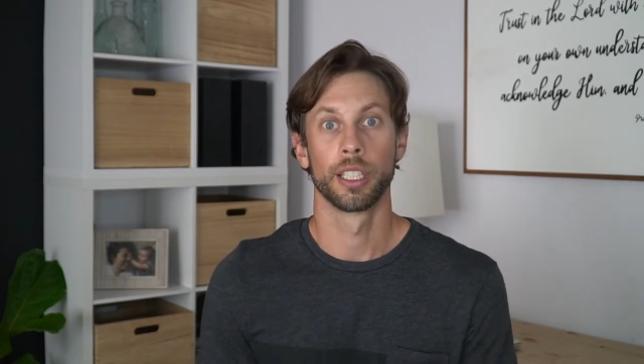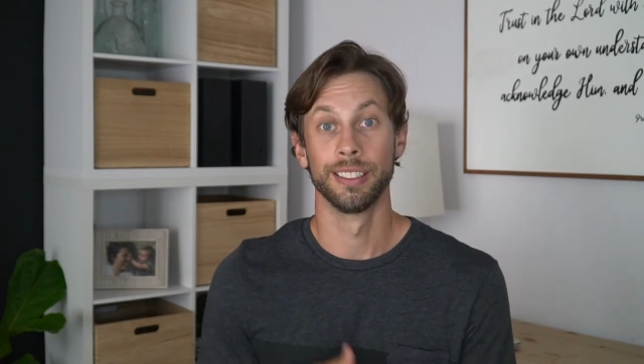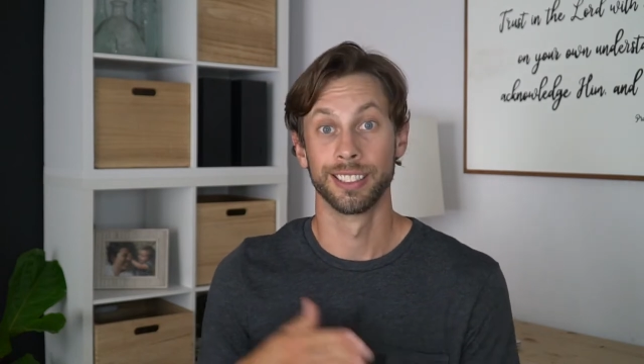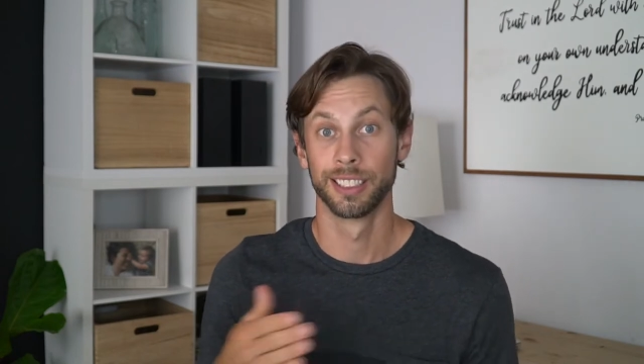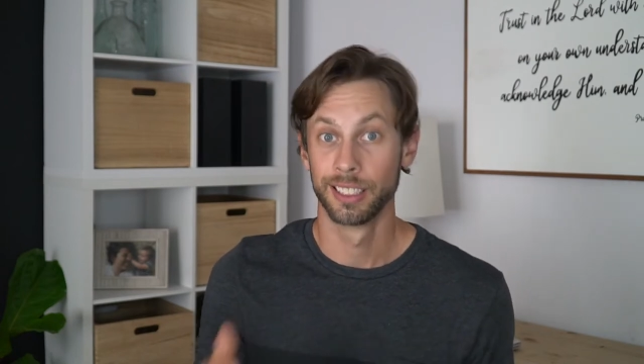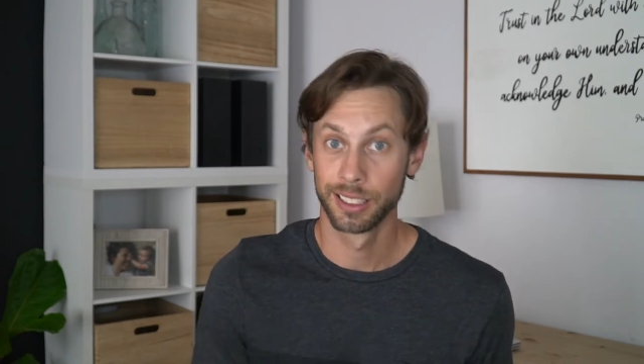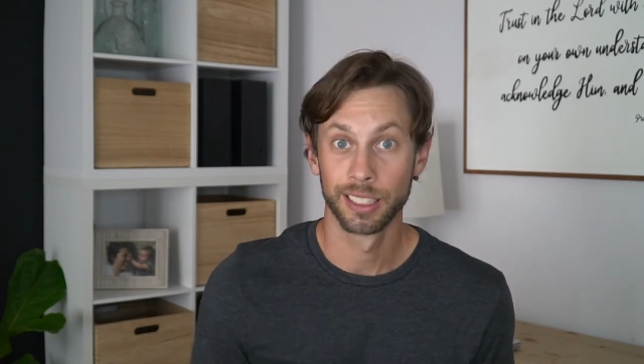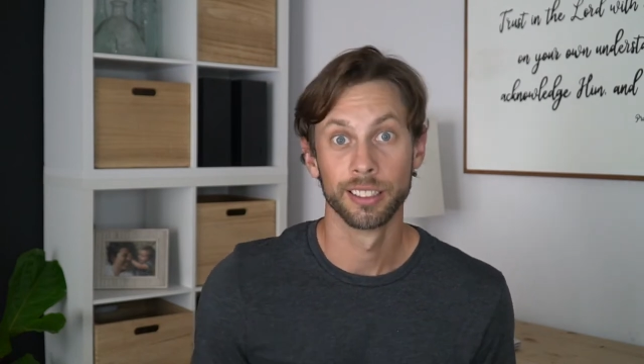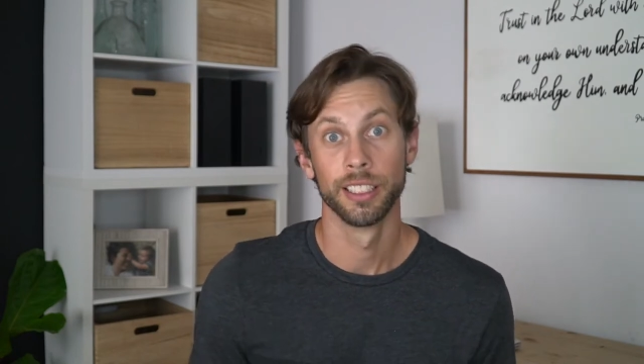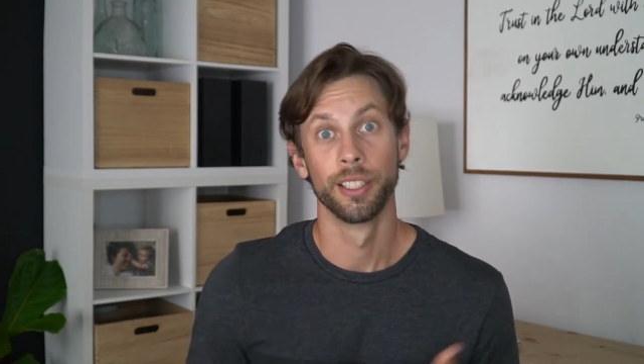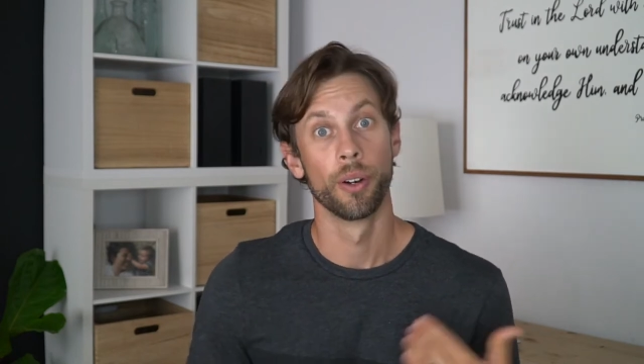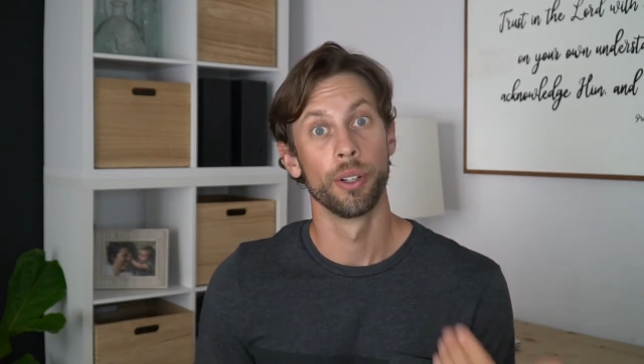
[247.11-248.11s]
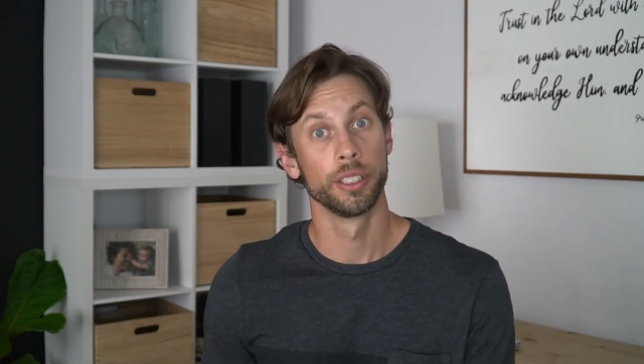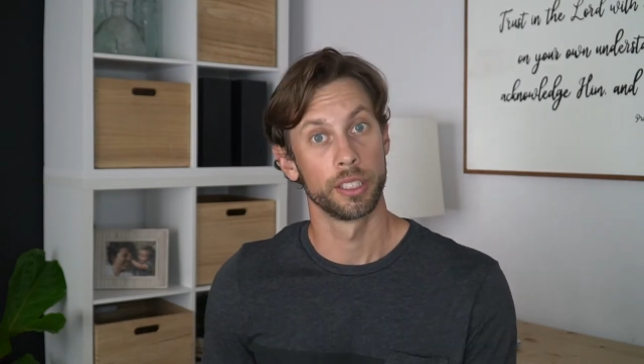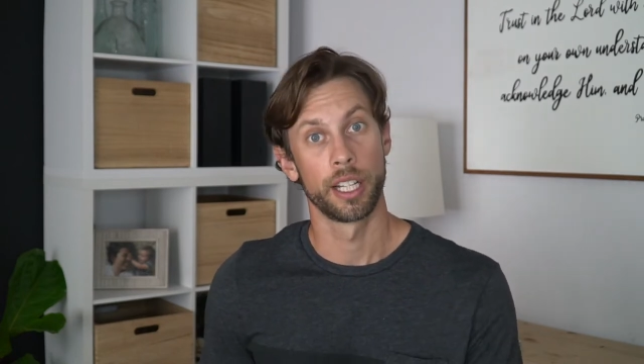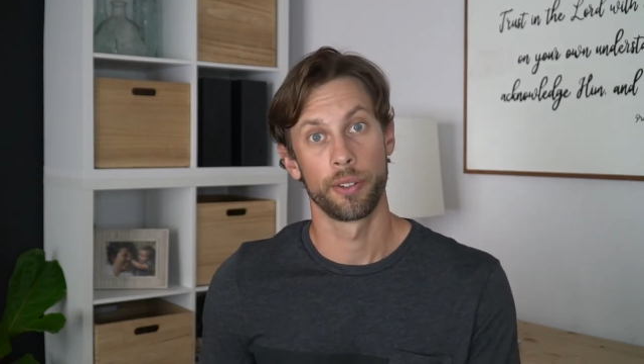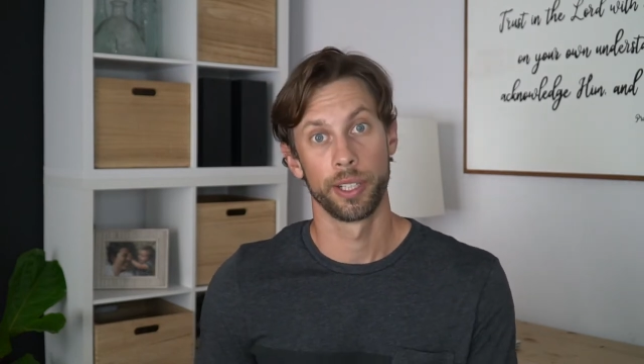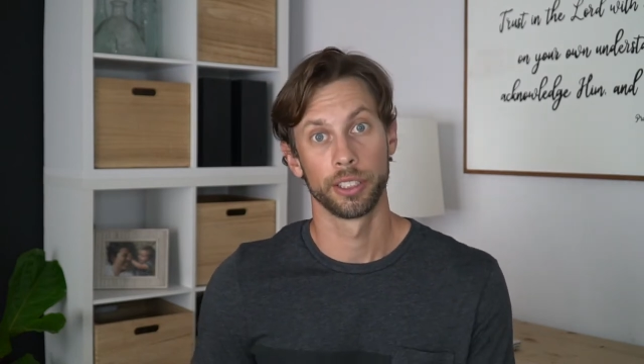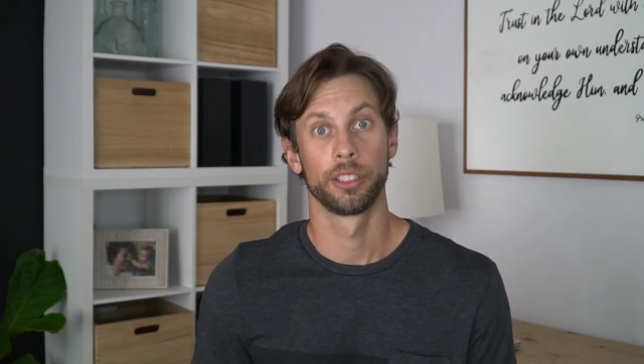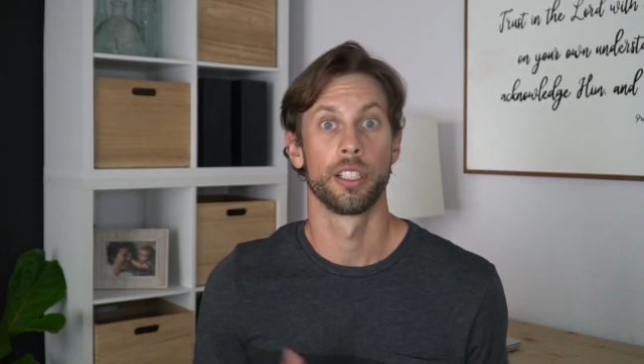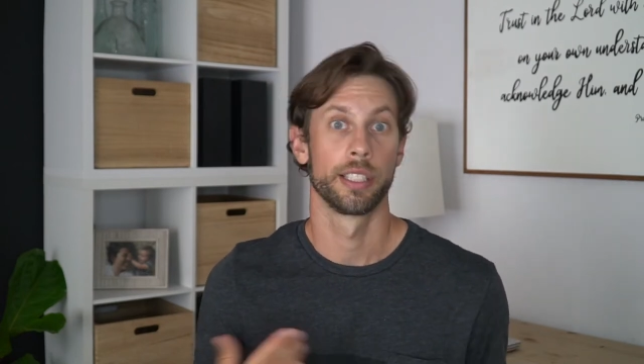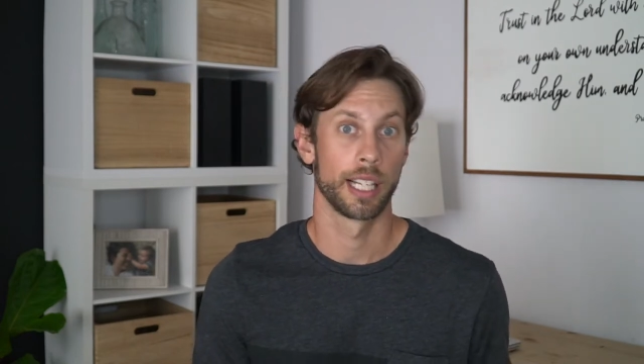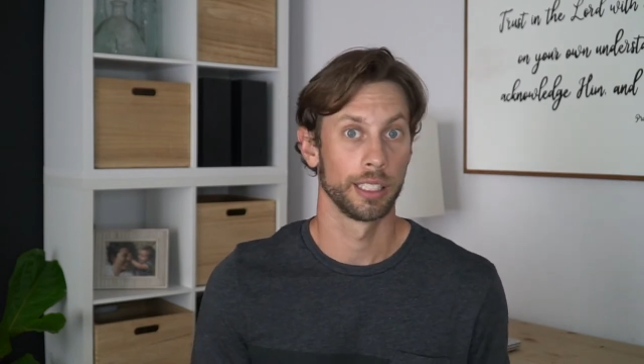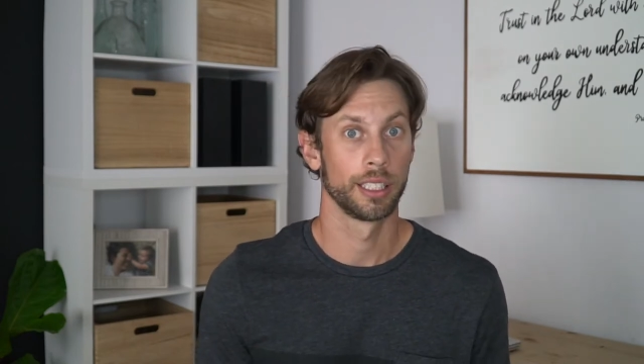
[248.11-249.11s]
consistently going to that restaurant
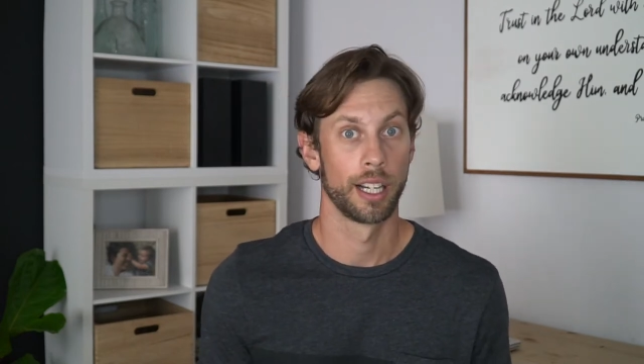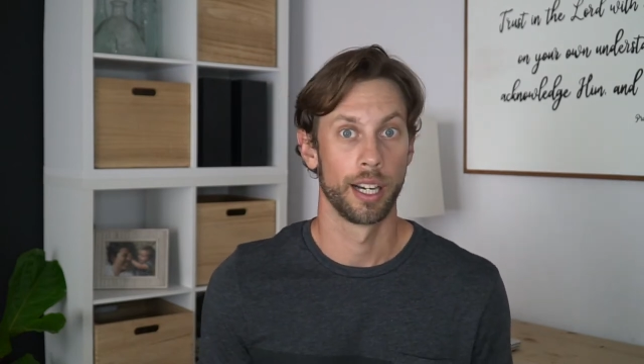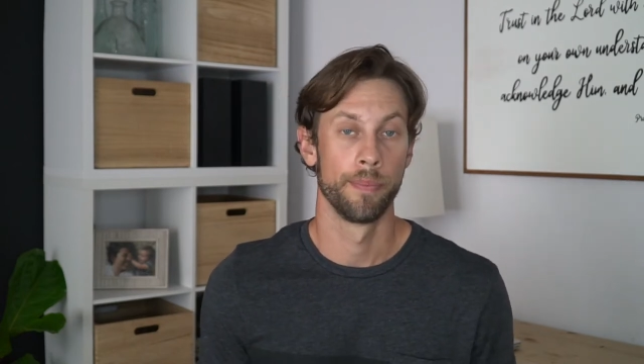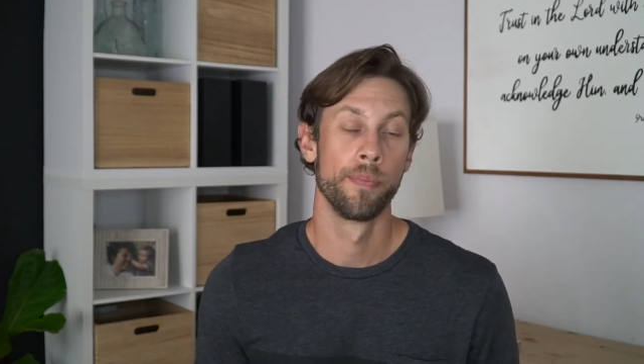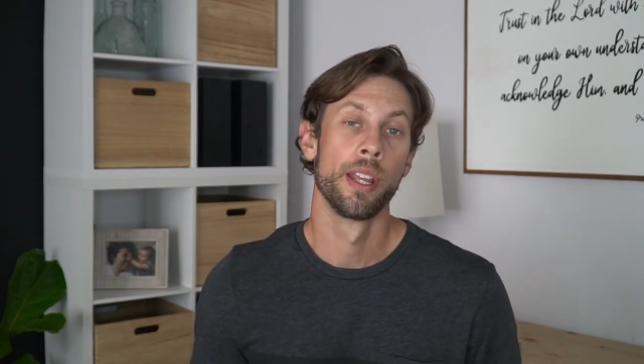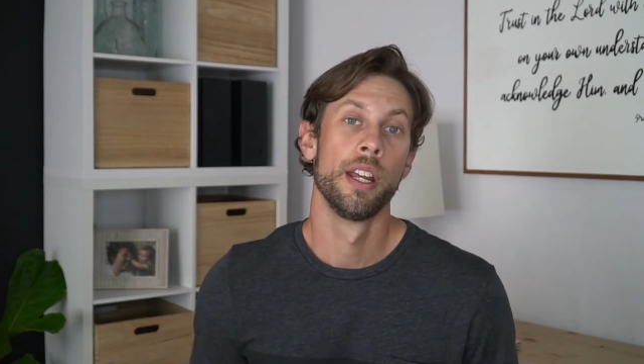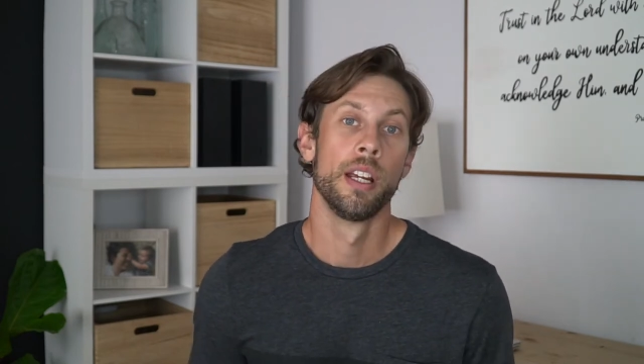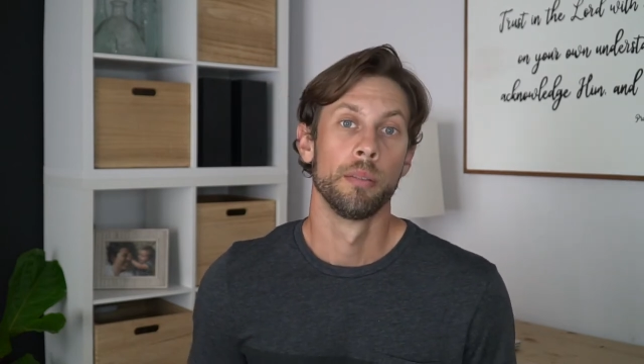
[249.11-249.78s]
at that time,